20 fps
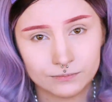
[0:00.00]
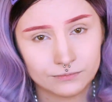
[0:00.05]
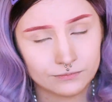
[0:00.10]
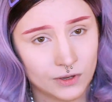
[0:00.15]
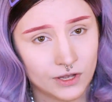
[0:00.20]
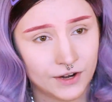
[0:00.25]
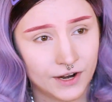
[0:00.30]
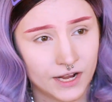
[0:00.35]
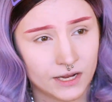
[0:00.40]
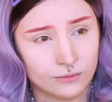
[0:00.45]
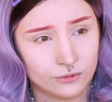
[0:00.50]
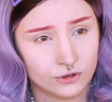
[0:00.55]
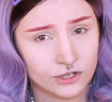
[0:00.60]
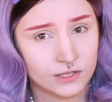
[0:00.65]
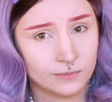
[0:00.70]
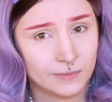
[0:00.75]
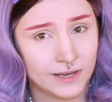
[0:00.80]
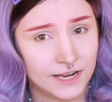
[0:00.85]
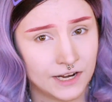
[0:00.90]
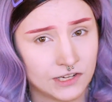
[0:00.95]
but I'm
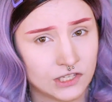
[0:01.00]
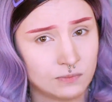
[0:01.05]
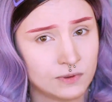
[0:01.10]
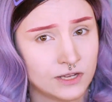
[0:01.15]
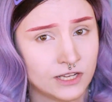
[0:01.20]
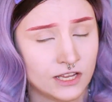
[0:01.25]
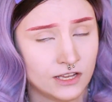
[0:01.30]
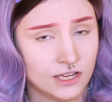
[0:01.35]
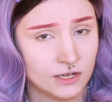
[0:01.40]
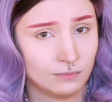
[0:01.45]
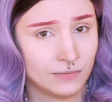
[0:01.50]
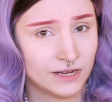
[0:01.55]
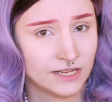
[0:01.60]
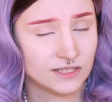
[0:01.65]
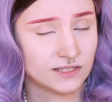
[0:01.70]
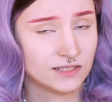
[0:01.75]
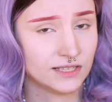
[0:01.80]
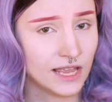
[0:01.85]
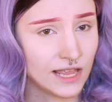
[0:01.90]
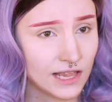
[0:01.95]
really bad at speaking it
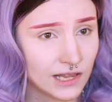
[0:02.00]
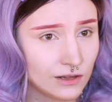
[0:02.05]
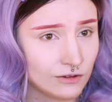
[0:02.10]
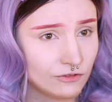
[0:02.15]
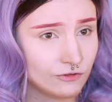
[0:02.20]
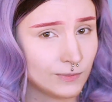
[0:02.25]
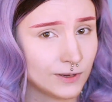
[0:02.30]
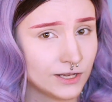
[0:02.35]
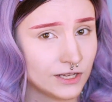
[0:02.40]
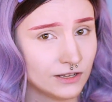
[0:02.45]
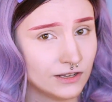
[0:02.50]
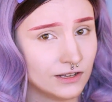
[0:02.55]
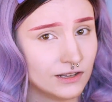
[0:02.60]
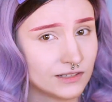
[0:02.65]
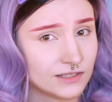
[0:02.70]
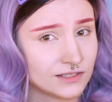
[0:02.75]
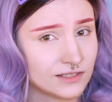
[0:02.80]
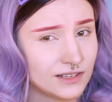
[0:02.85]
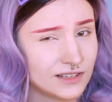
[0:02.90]
myself because